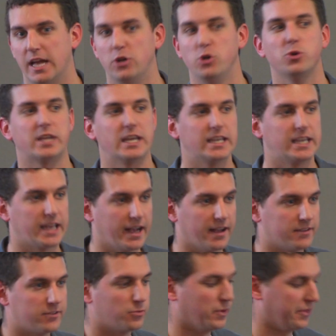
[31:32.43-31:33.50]
And who can
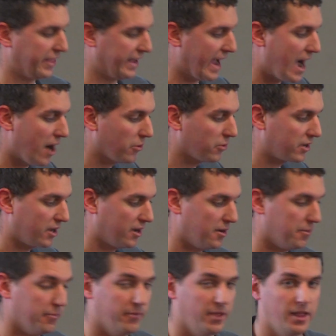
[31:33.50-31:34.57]
guess what the
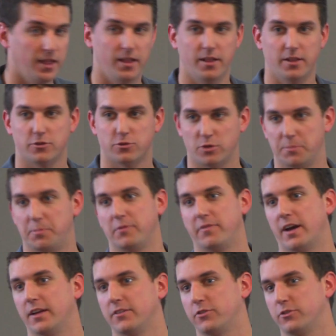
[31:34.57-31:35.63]
outcome
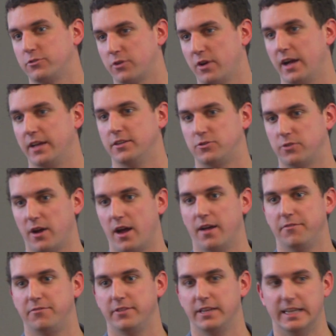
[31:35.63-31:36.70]
TripAdvisor trying to
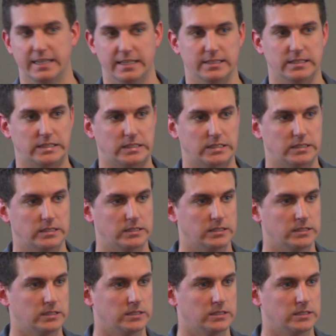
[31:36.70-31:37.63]
drive is?